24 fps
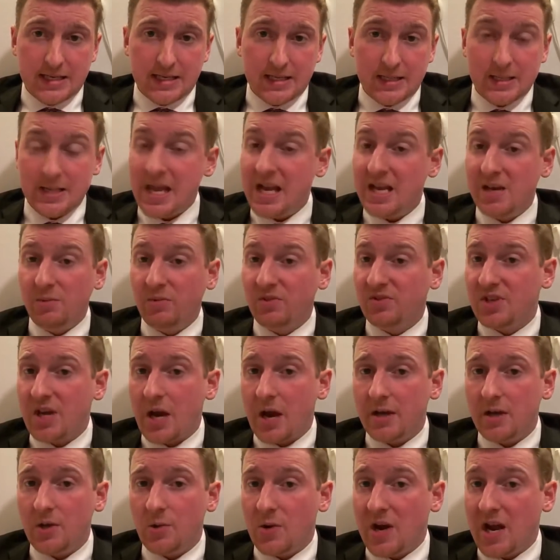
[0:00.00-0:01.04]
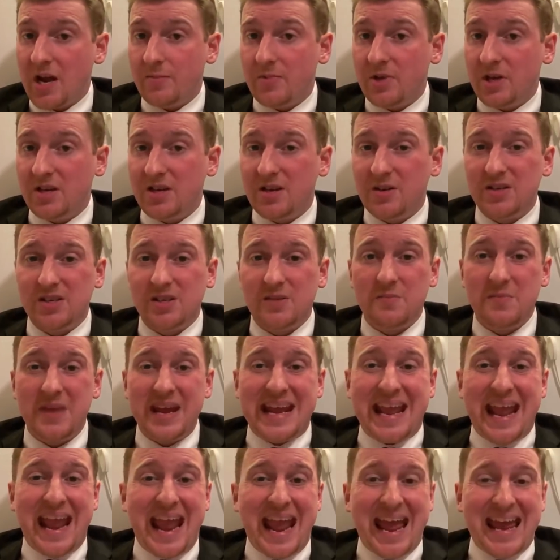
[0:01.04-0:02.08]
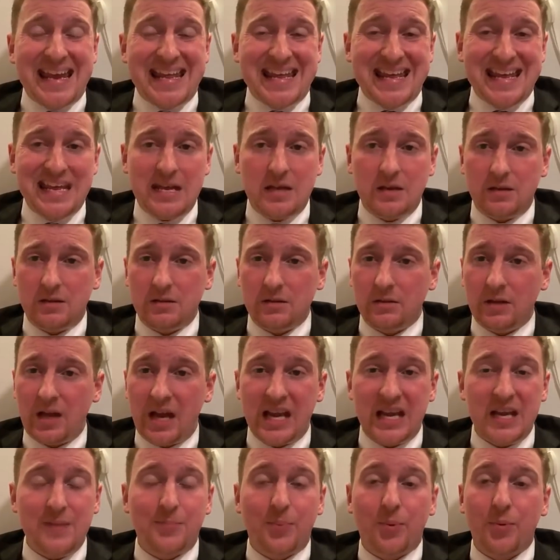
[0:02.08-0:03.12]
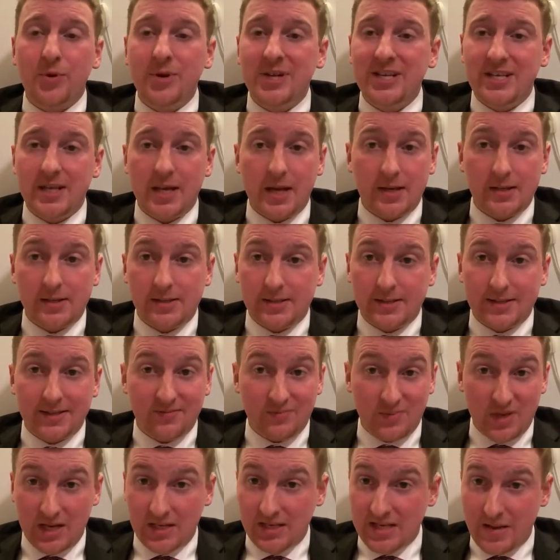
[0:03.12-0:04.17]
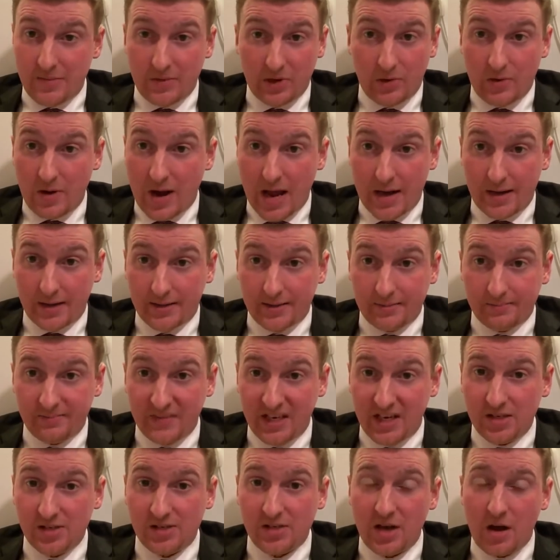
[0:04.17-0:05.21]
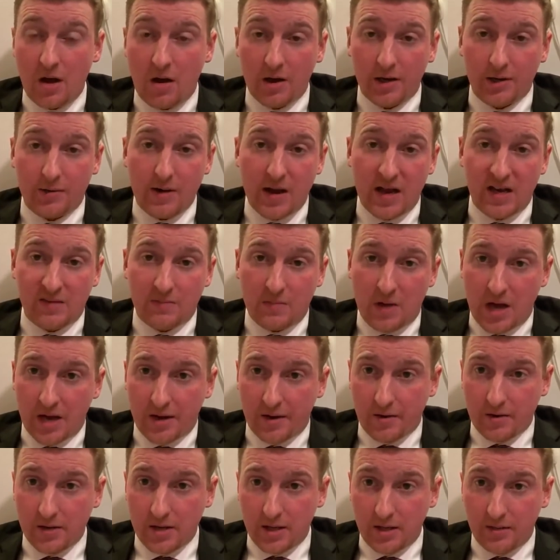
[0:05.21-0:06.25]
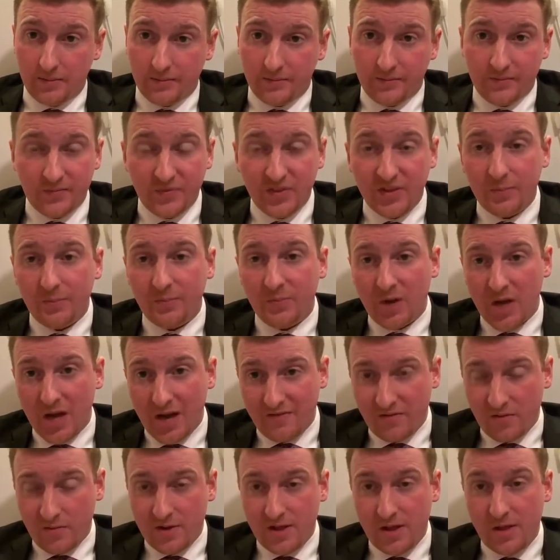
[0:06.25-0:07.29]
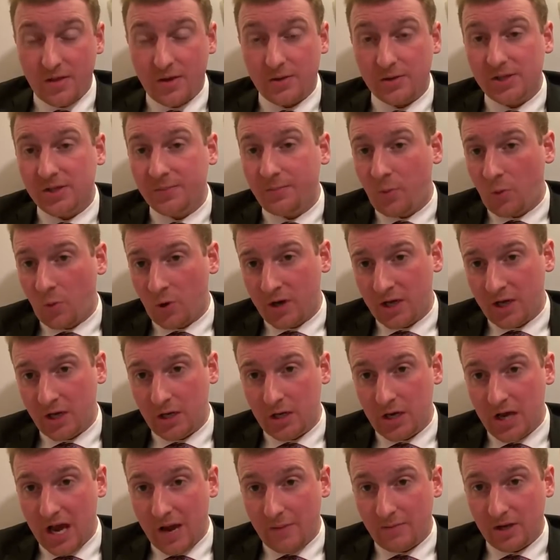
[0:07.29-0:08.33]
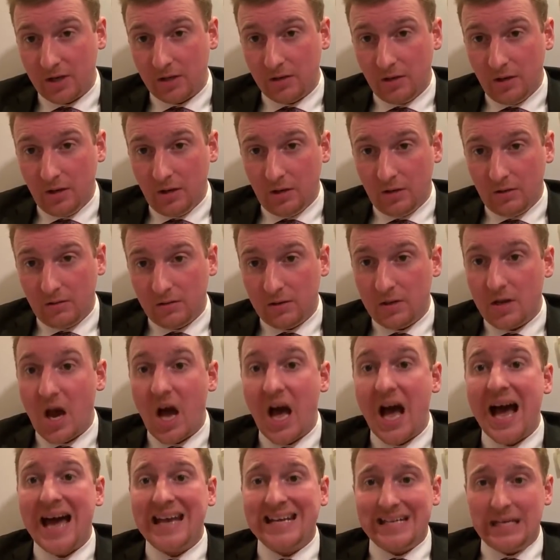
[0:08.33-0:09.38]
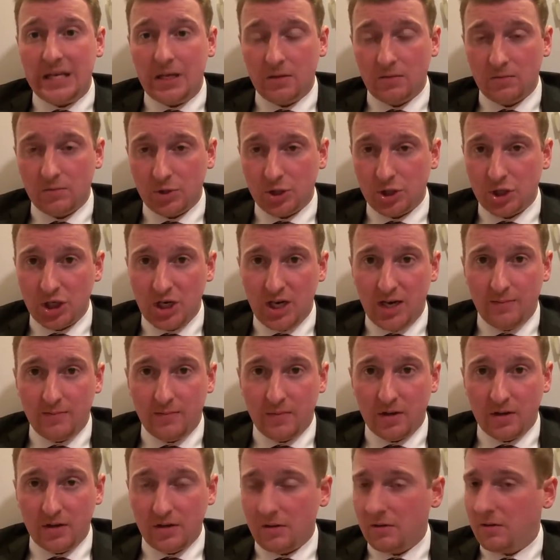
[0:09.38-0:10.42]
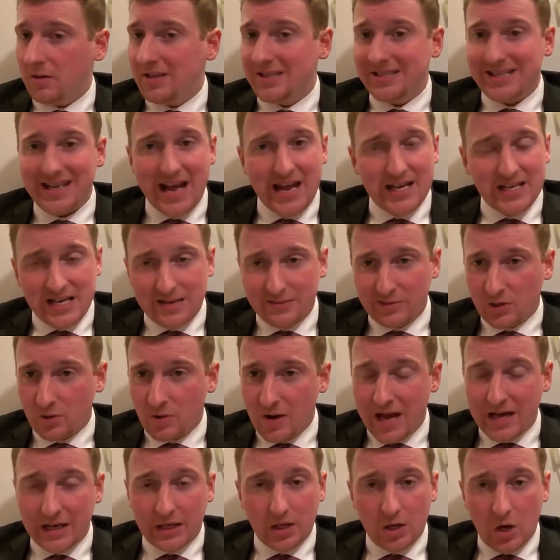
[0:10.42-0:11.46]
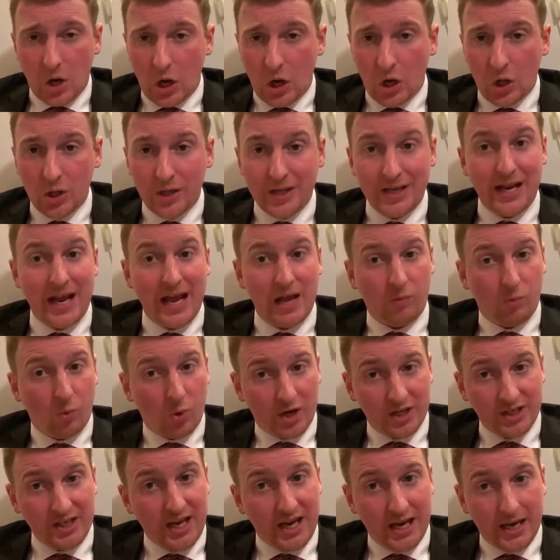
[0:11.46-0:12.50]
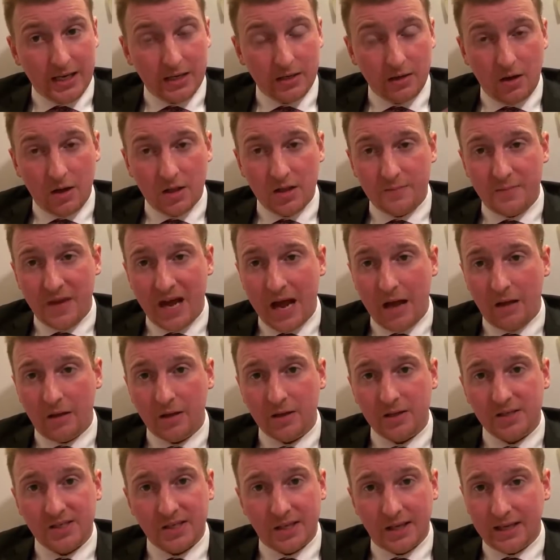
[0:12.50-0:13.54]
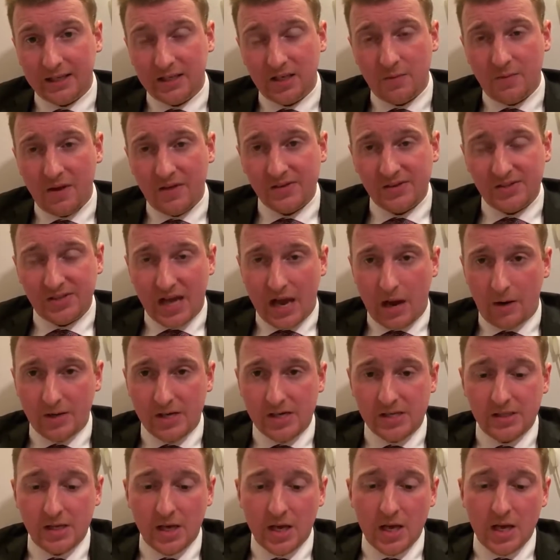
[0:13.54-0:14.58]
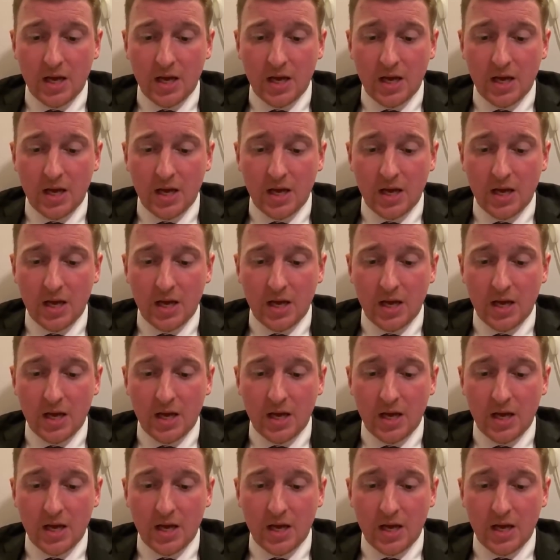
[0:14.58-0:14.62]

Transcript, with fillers: The Kingdom of Saudi Arabia doesn't make any any pretense of being democratic. It is an autocratic monarchy. The government they're supporting in Yemen, the Hadi regime, is not democratic at all. It had one candidate on the ballot selected by the Saudis.